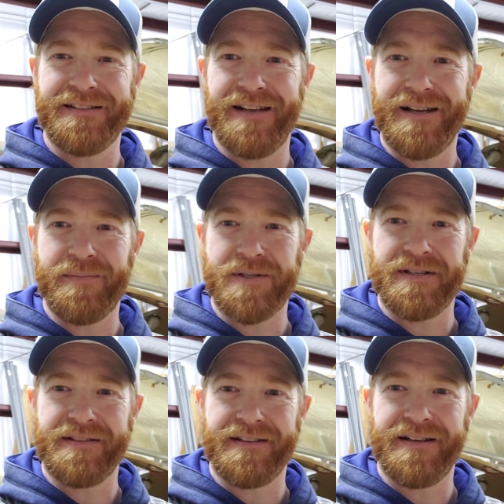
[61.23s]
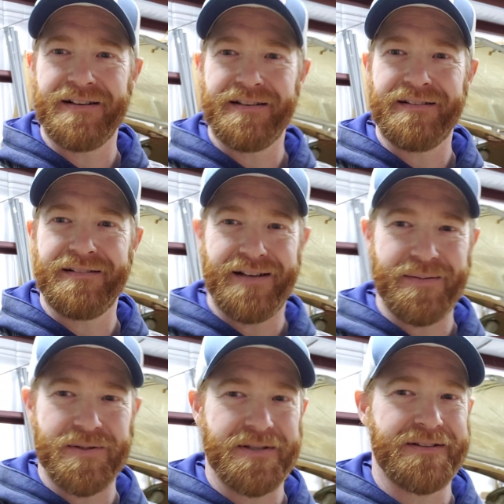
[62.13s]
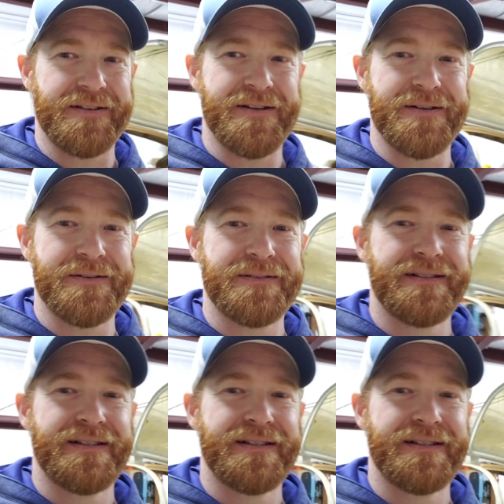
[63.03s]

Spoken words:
90% there, 90% to go.